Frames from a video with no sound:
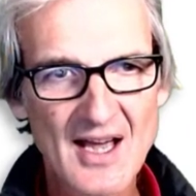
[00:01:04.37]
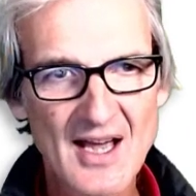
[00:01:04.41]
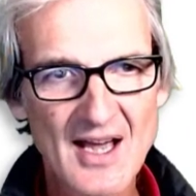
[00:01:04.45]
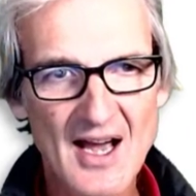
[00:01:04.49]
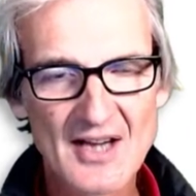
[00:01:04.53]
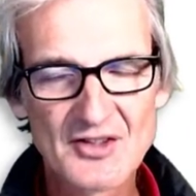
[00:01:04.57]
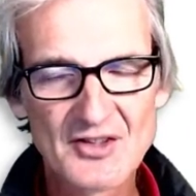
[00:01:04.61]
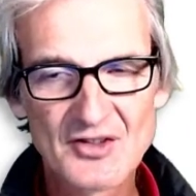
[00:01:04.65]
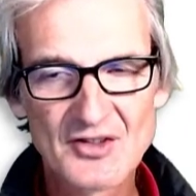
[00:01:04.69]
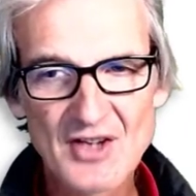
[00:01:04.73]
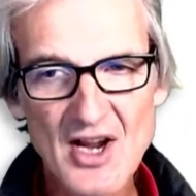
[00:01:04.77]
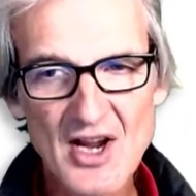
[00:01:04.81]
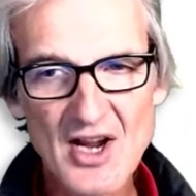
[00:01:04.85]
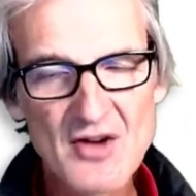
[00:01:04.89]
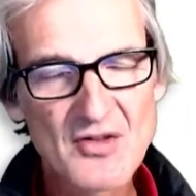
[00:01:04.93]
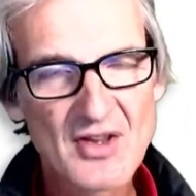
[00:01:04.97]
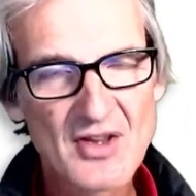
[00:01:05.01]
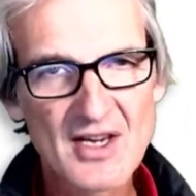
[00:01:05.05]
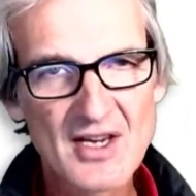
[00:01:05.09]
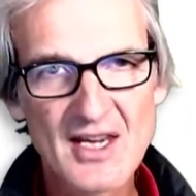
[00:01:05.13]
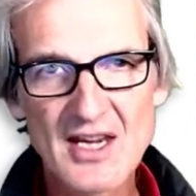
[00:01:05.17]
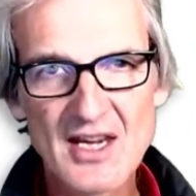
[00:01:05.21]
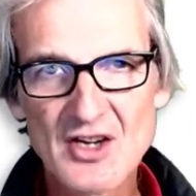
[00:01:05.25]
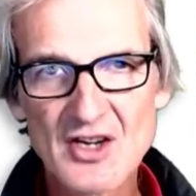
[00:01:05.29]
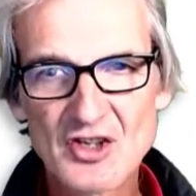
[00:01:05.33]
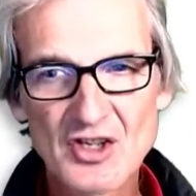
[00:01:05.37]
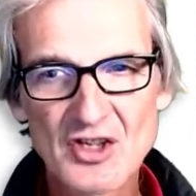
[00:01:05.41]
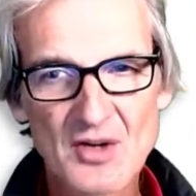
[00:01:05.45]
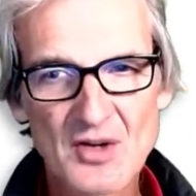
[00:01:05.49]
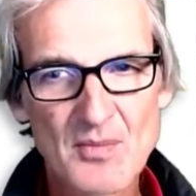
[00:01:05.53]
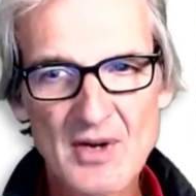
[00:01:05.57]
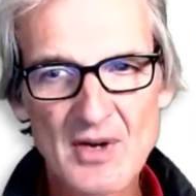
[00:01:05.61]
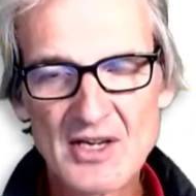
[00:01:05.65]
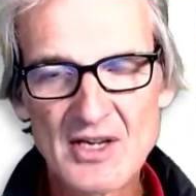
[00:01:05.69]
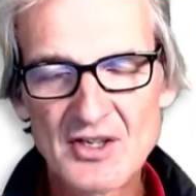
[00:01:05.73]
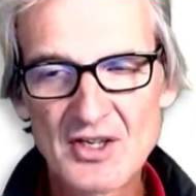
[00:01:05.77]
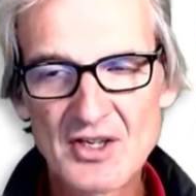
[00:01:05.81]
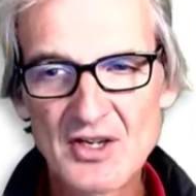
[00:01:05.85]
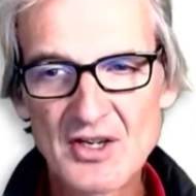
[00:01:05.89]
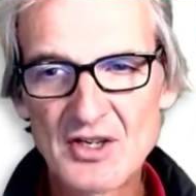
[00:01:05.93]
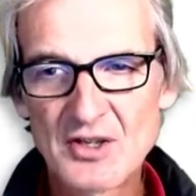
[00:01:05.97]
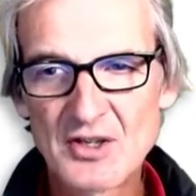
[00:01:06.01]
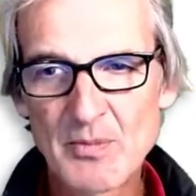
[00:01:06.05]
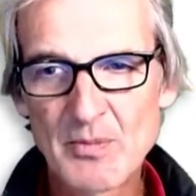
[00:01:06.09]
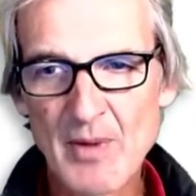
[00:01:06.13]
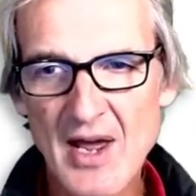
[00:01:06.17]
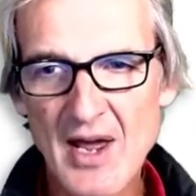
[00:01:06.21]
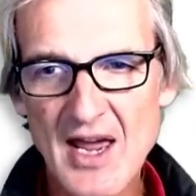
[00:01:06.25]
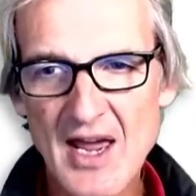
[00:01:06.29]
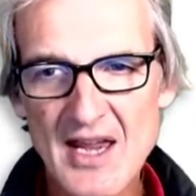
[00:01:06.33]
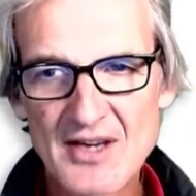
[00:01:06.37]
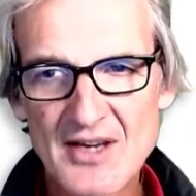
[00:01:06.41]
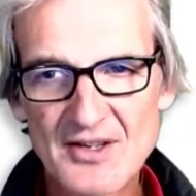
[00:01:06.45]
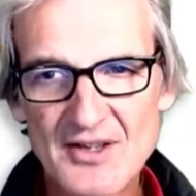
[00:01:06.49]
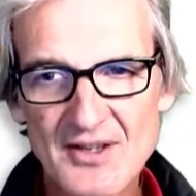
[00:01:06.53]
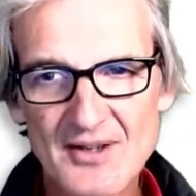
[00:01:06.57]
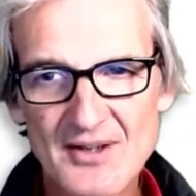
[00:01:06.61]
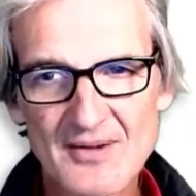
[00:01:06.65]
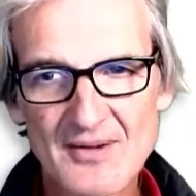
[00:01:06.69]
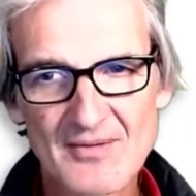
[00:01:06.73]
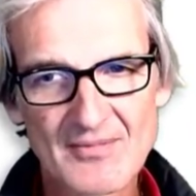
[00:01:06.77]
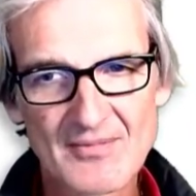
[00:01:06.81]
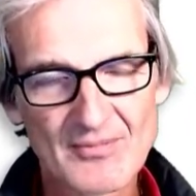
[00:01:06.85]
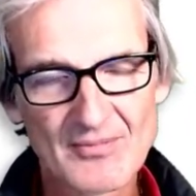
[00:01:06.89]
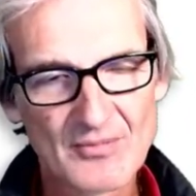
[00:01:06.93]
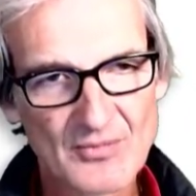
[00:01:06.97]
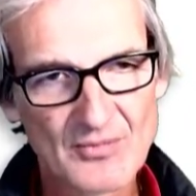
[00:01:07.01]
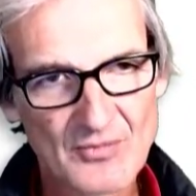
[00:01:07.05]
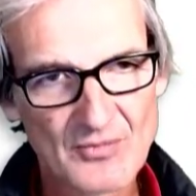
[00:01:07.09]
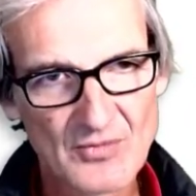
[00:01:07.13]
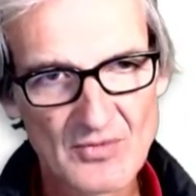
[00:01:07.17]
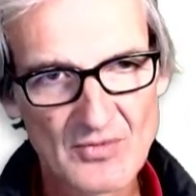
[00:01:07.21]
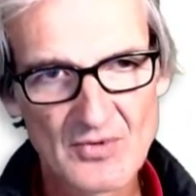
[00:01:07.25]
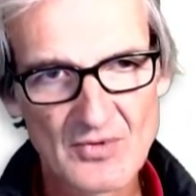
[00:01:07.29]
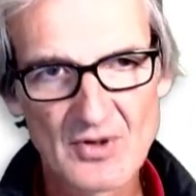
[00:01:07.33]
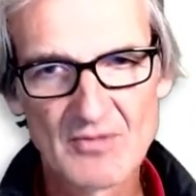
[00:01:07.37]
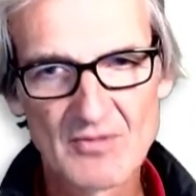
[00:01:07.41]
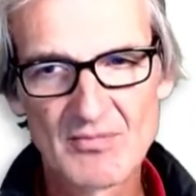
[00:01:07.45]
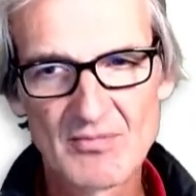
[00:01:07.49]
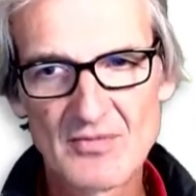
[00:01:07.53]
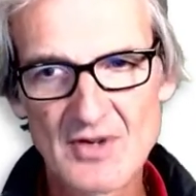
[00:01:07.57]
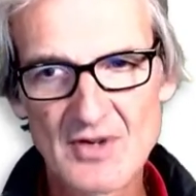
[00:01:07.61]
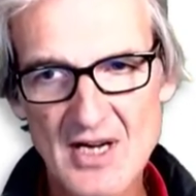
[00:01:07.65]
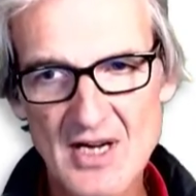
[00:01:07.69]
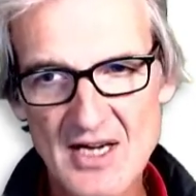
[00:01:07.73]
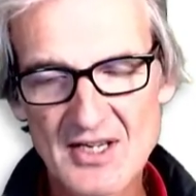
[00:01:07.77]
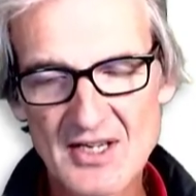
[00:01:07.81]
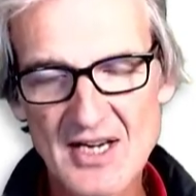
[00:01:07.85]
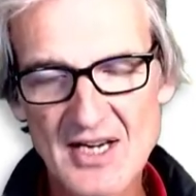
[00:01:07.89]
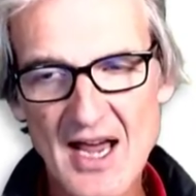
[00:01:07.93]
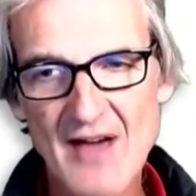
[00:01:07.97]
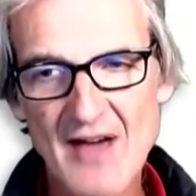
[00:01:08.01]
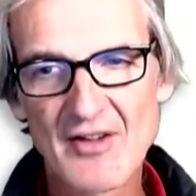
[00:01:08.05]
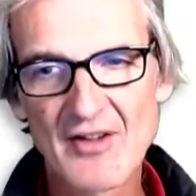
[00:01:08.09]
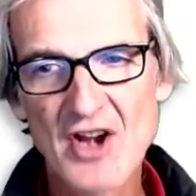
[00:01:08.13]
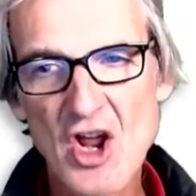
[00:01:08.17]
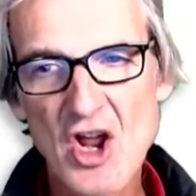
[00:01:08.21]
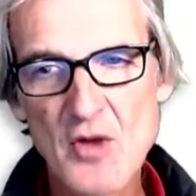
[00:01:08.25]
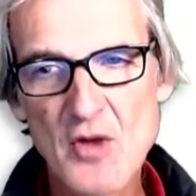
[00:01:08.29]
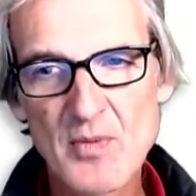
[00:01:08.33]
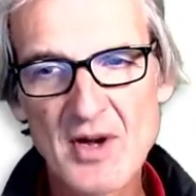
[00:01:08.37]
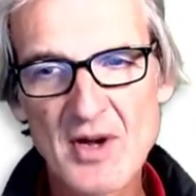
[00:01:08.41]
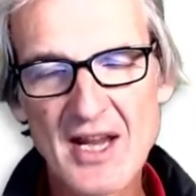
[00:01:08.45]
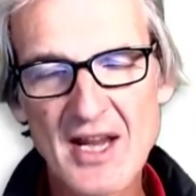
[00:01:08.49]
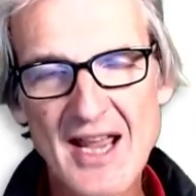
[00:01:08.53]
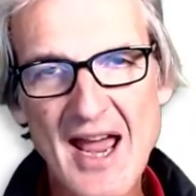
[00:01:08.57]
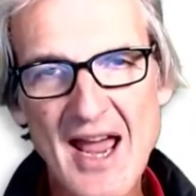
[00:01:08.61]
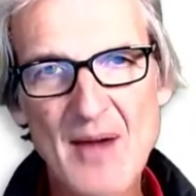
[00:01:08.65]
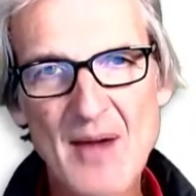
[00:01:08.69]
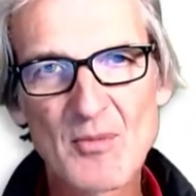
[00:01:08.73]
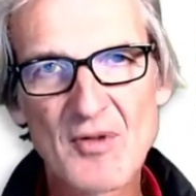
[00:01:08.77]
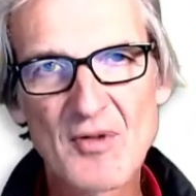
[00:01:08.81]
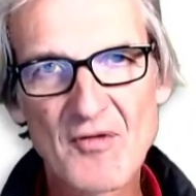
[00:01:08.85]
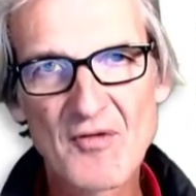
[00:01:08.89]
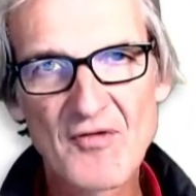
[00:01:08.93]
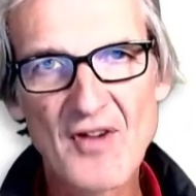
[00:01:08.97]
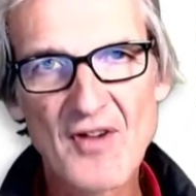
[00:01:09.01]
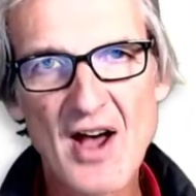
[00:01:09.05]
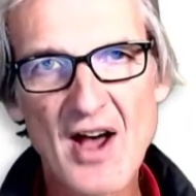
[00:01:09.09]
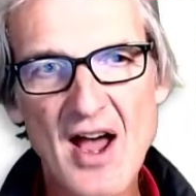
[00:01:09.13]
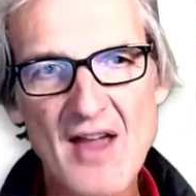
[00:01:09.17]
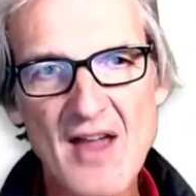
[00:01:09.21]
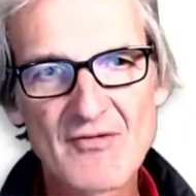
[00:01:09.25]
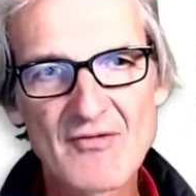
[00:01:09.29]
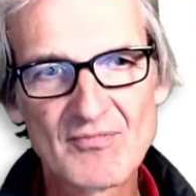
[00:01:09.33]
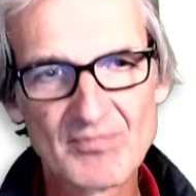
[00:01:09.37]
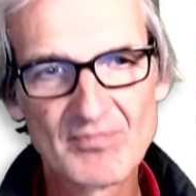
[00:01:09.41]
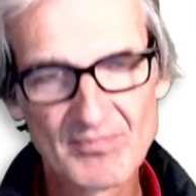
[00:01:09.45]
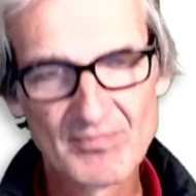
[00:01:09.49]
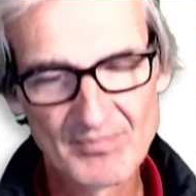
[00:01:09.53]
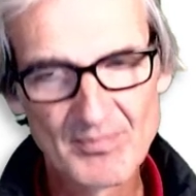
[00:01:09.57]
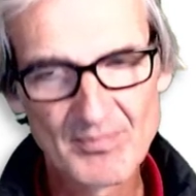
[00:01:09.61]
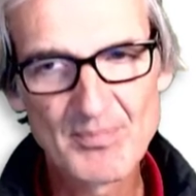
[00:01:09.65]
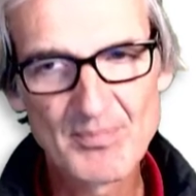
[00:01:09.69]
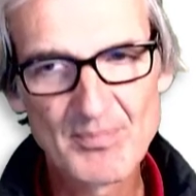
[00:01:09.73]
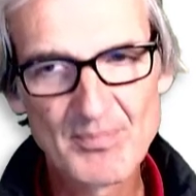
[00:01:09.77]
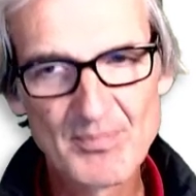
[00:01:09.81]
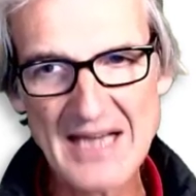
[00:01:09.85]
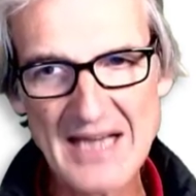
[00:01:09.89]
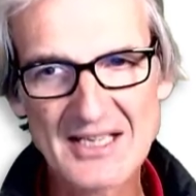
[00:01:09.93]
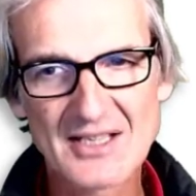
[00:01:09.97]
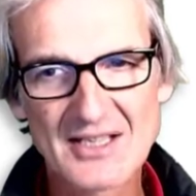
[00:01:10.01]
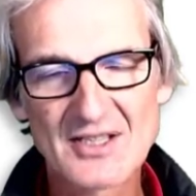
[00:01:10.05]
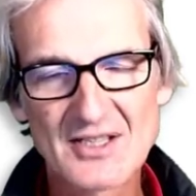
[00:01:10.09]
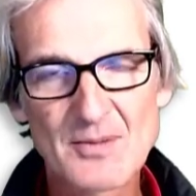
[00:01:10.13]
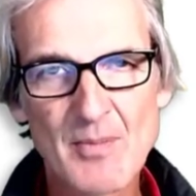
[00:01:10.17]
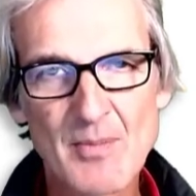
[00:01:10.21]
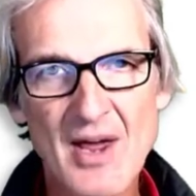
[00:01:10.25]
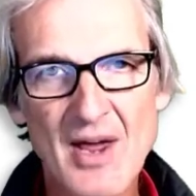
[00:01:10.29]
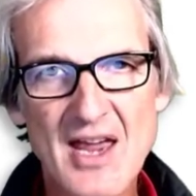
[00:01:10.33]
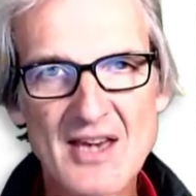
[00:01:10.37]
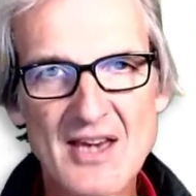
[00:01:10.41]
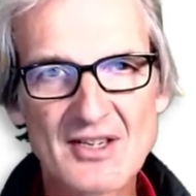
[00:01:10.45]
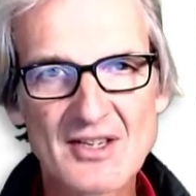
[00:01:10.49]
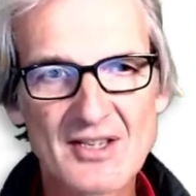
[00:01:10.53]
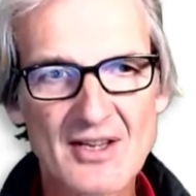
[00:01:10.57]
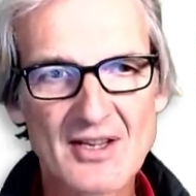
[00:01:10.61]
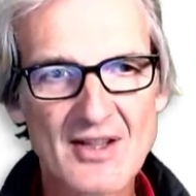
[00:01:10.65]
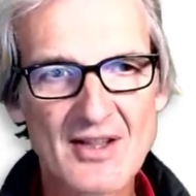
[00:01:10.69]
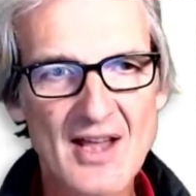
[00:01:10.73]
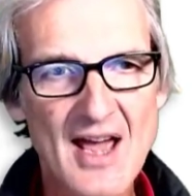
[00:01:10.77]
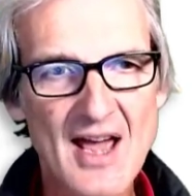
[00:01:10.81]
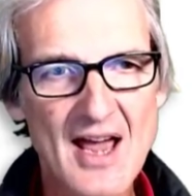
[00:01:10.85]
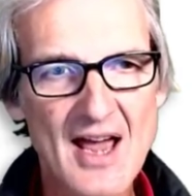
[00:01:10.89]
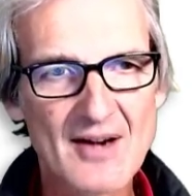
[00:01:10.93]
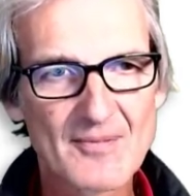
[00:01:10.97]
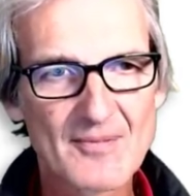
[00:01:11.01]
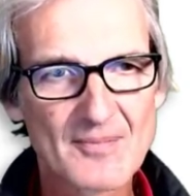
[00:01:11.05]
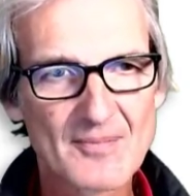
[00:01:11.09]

I don't think he should bid 2 spades. You need to have an opening hand with 5 better spades than that.